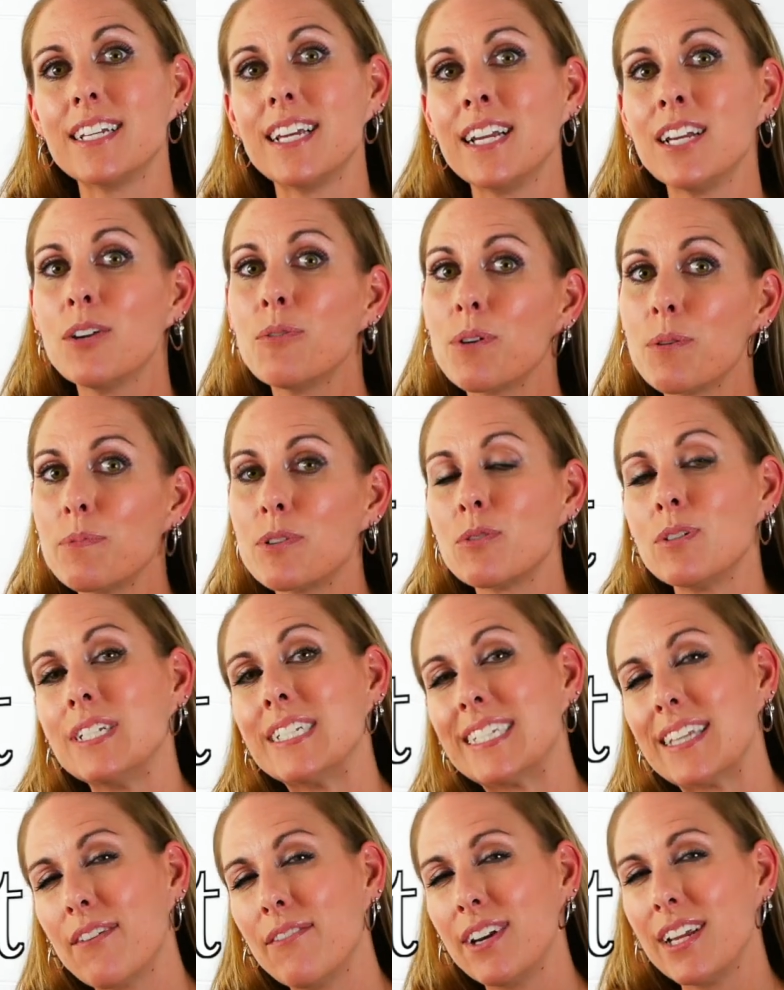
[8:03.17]
anywhere
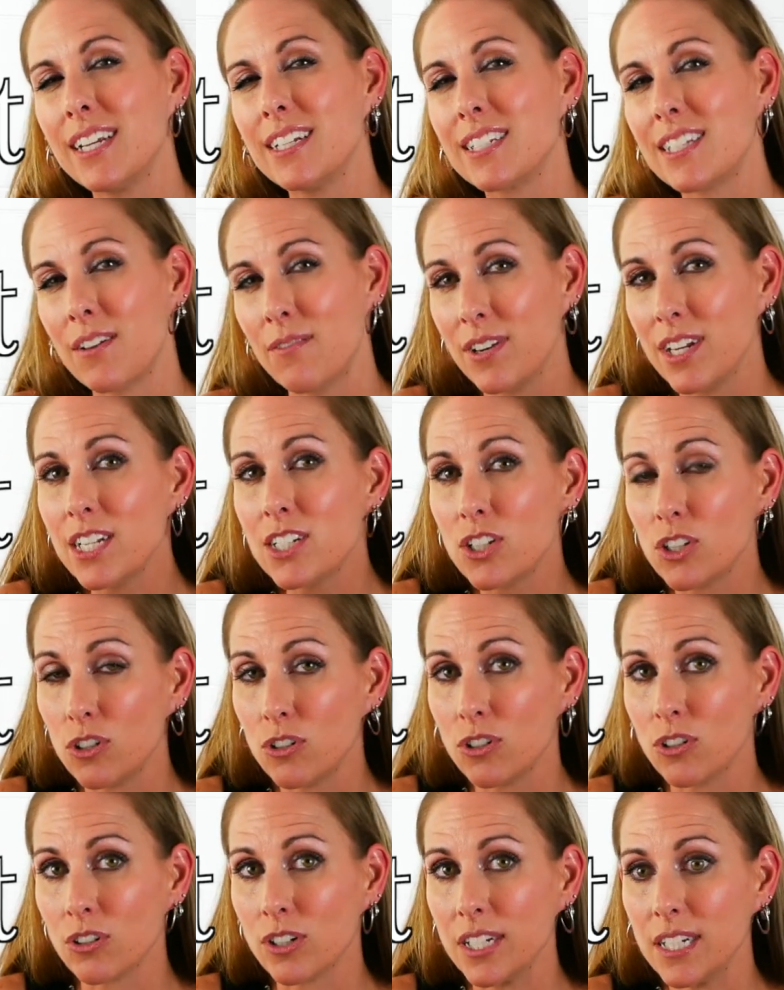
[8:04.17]
between 70 and 72
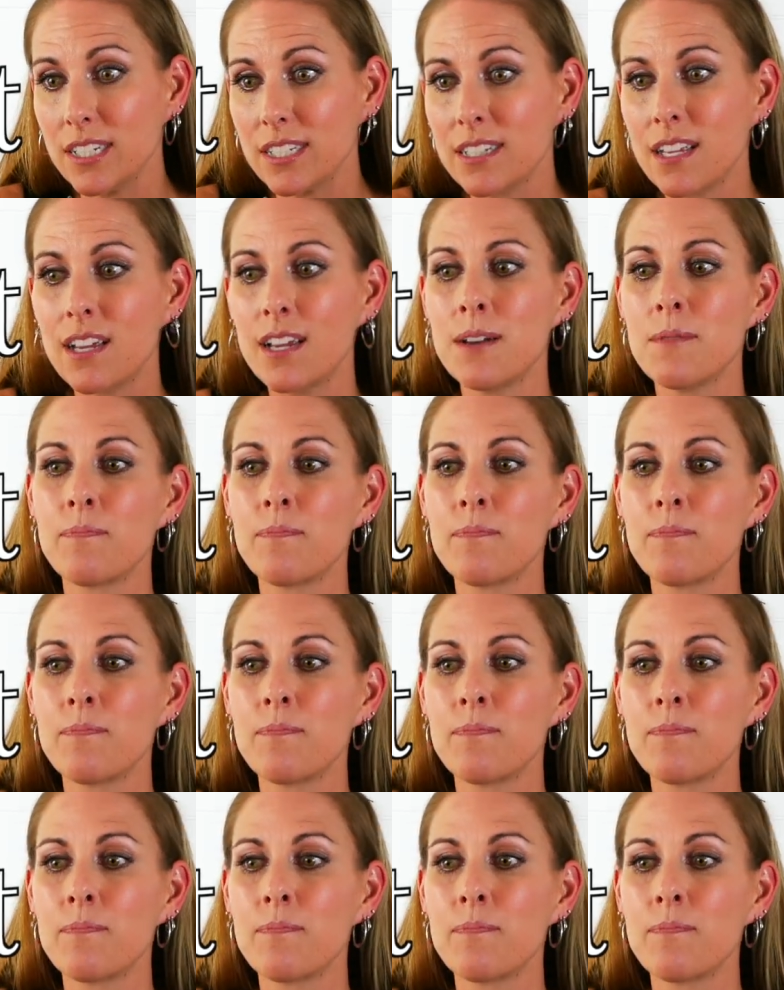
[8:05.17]
degrees